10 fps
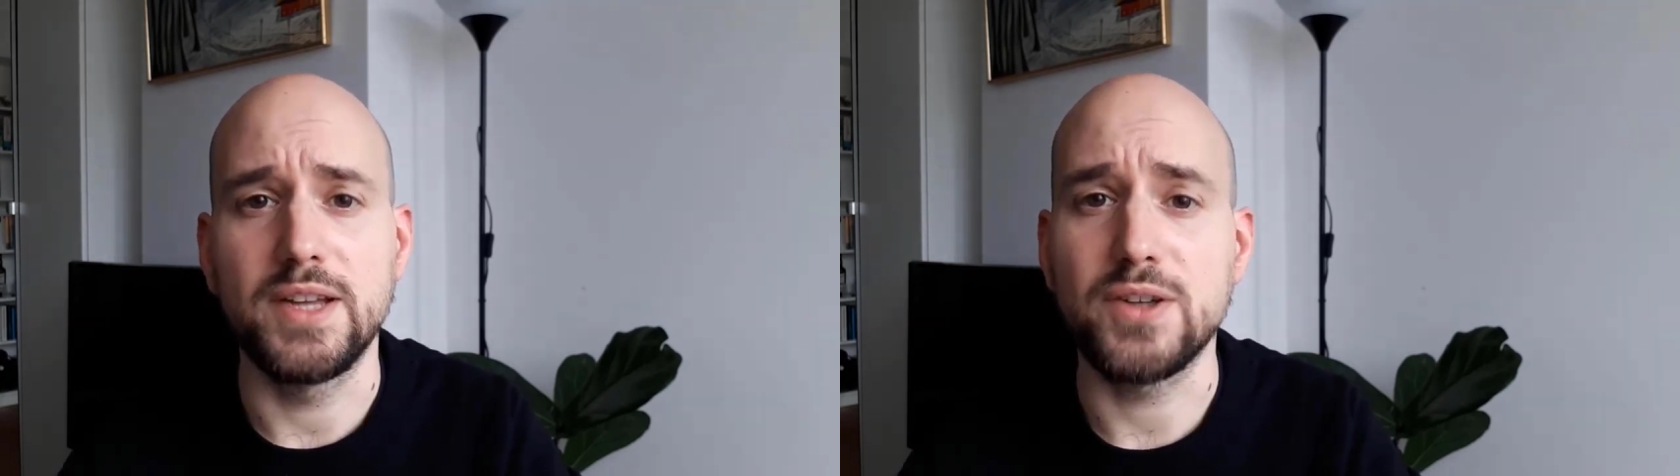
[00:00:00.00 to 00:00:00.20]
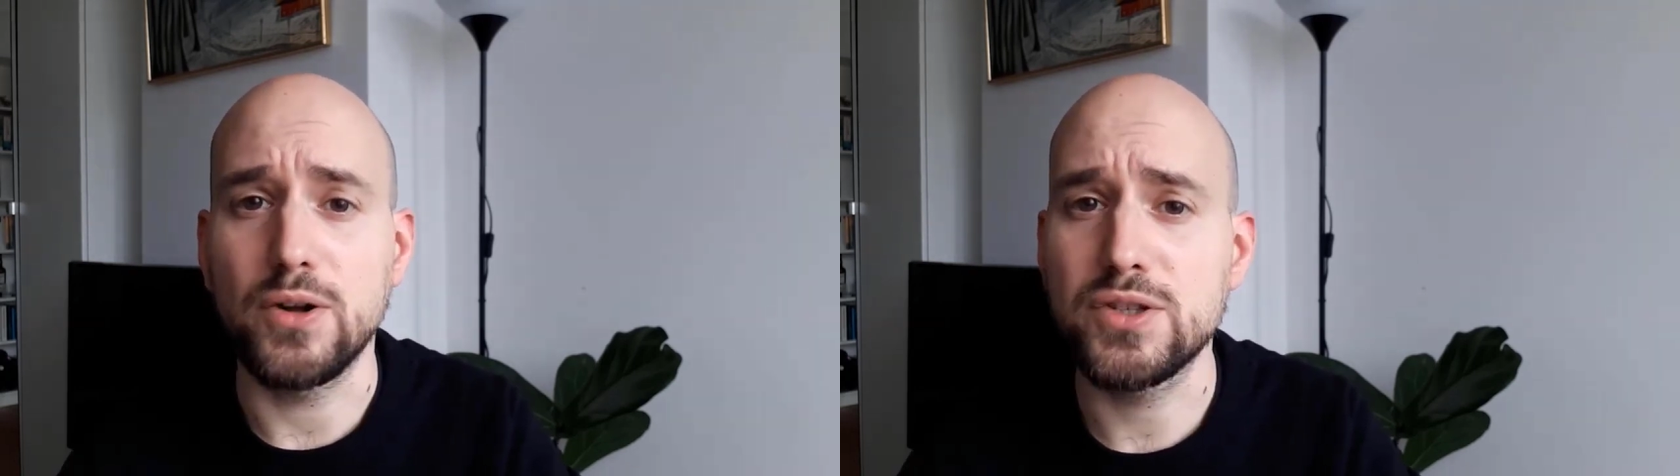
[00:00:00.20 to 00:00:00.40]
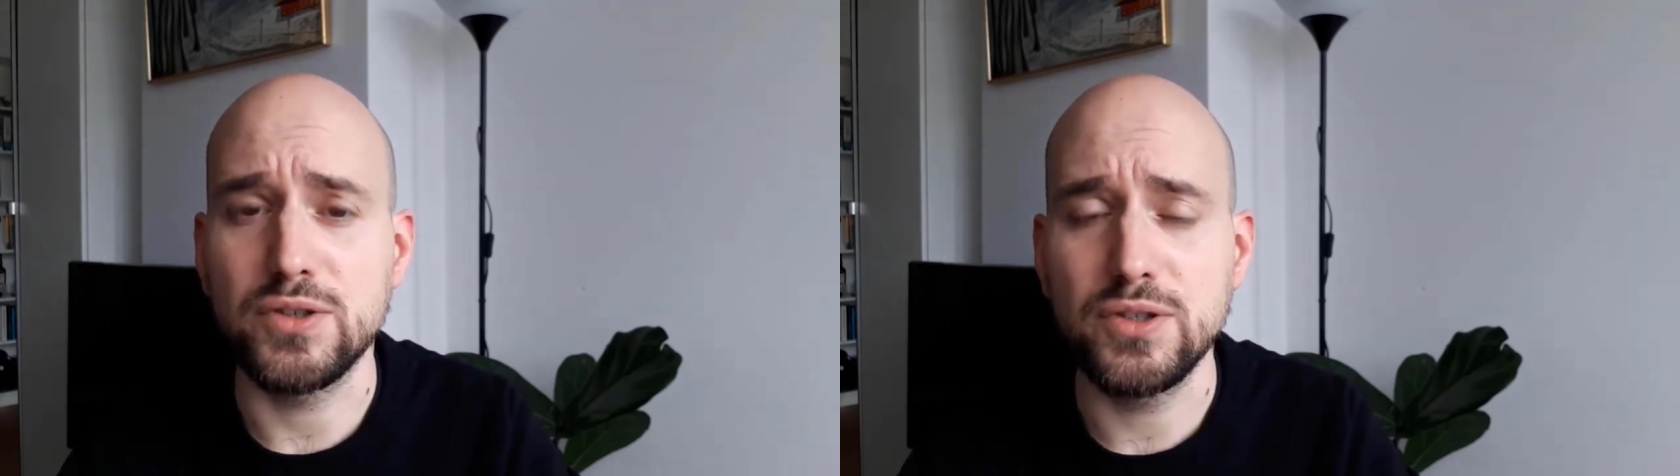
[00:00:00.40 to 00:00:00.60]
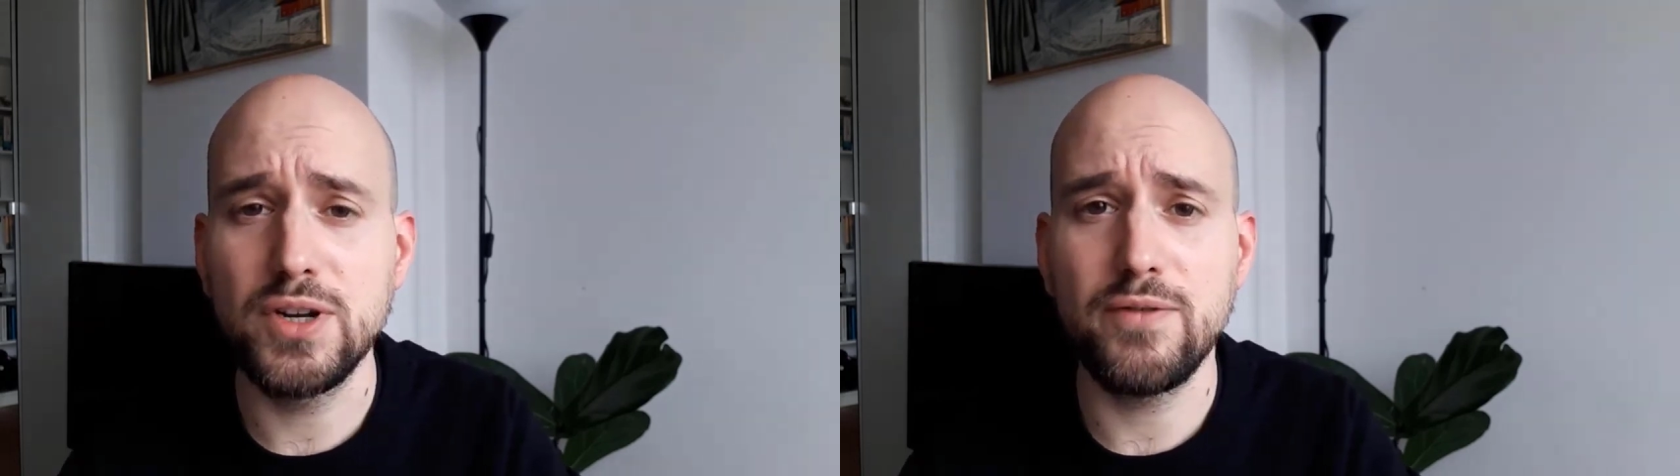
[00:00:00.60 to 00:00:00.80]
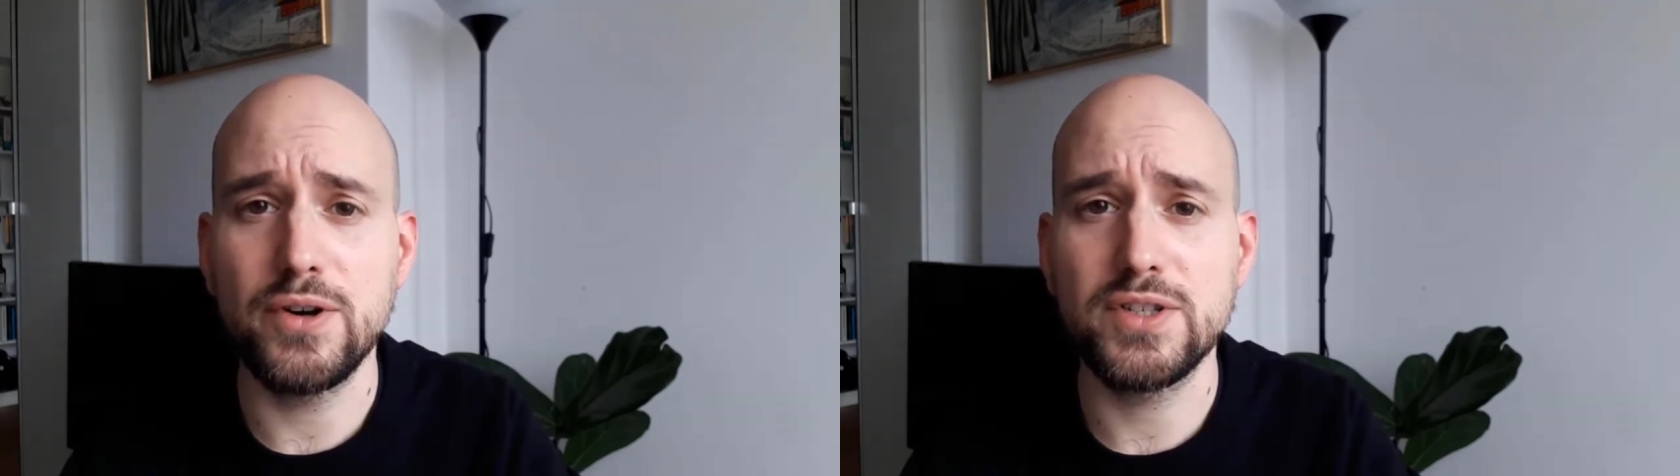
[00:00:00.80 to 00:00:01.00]
It's also
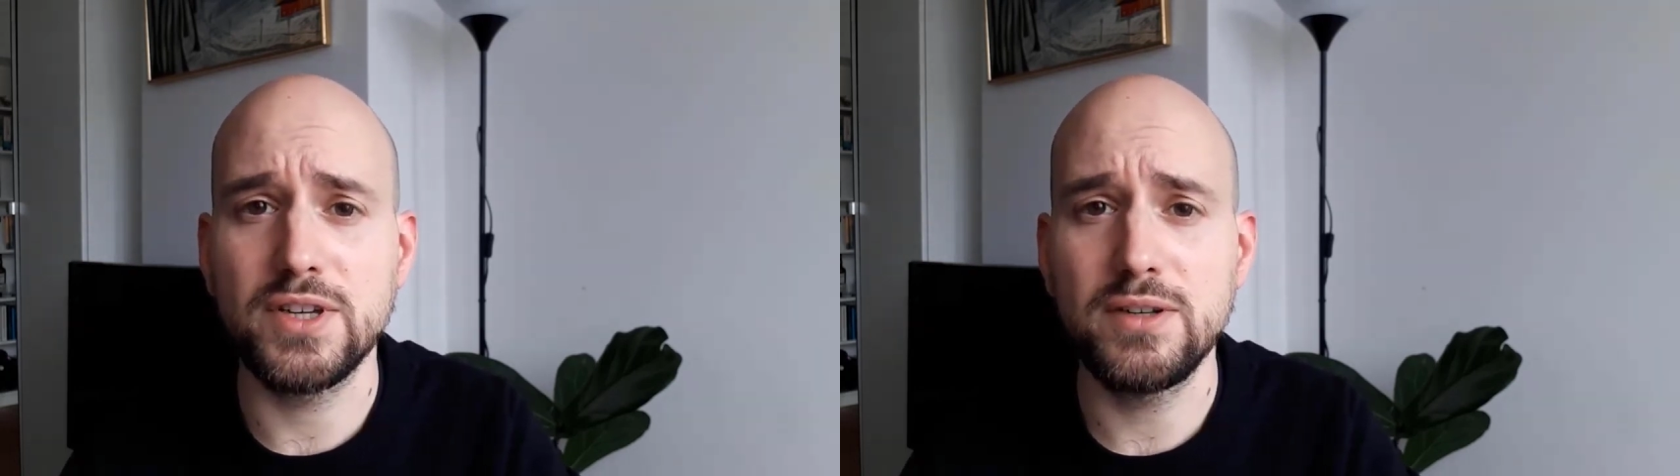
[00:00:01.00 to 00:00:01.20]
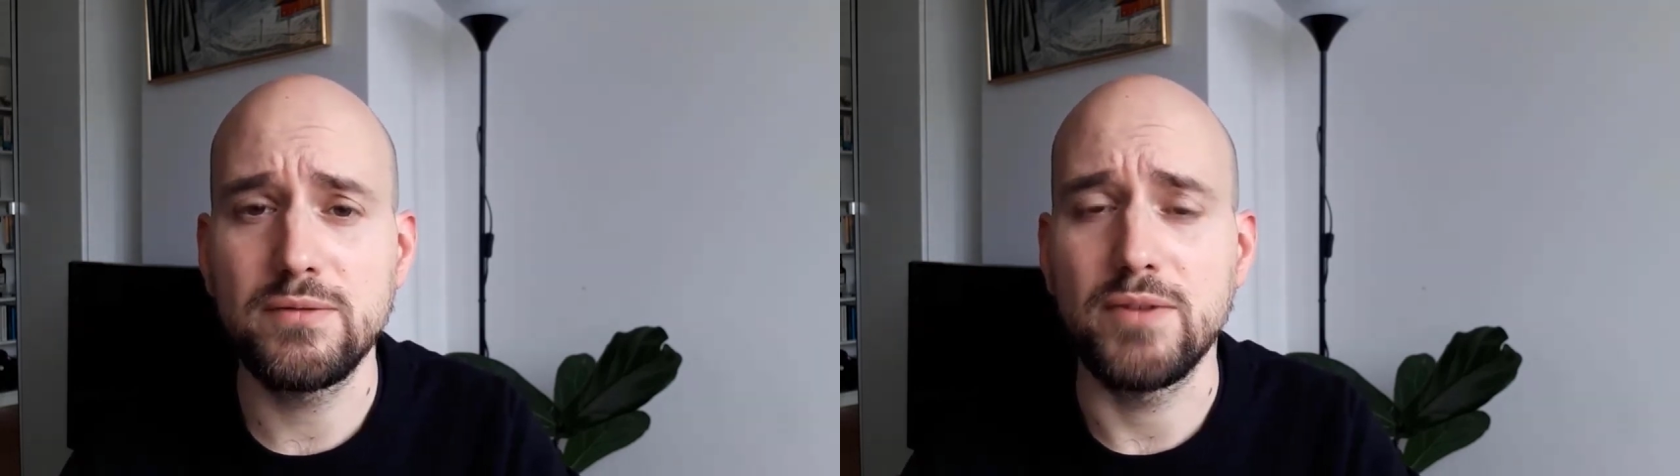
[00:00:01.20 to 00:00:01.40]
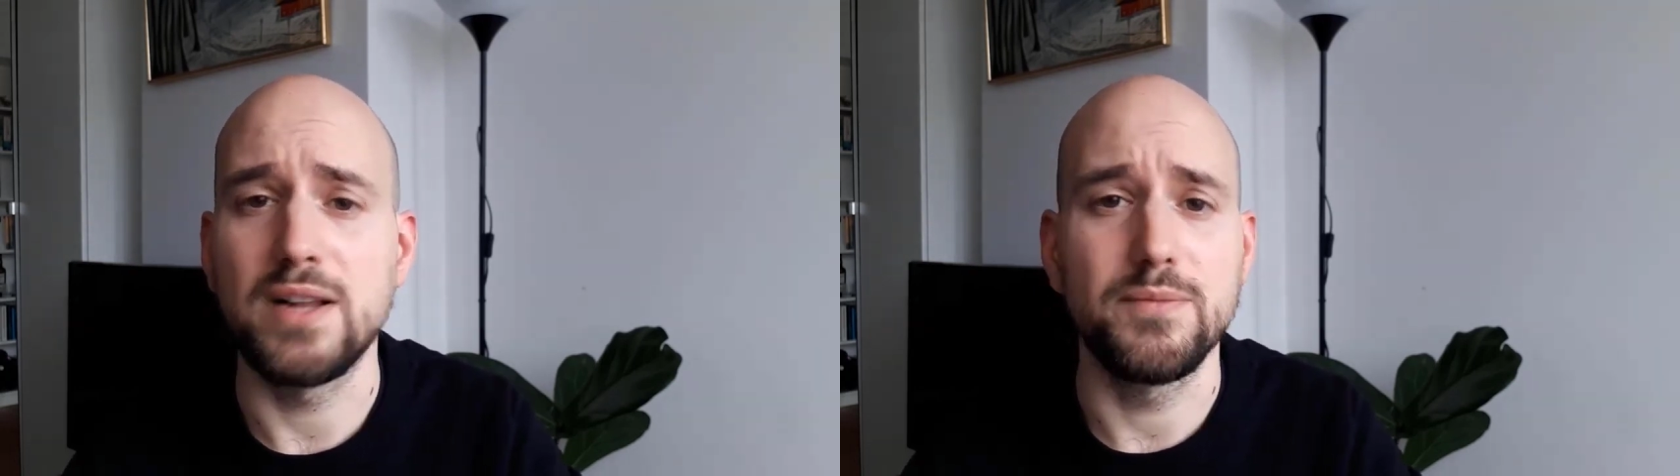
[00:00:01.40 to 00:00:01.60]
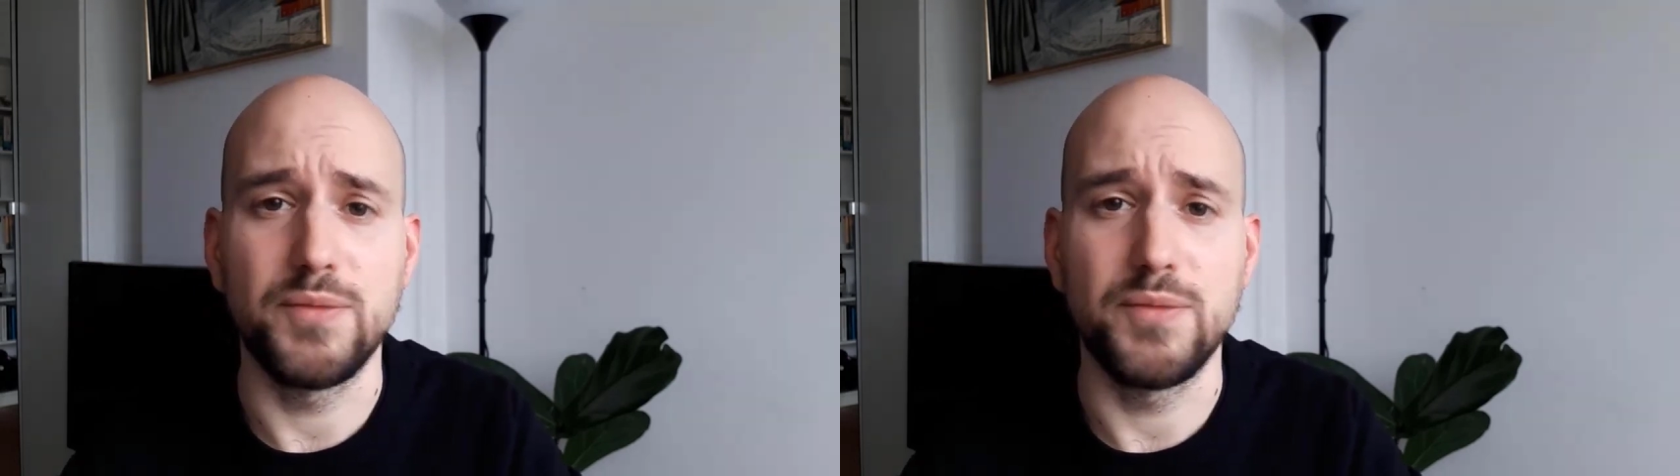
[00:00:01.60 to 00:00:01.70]
universal, well,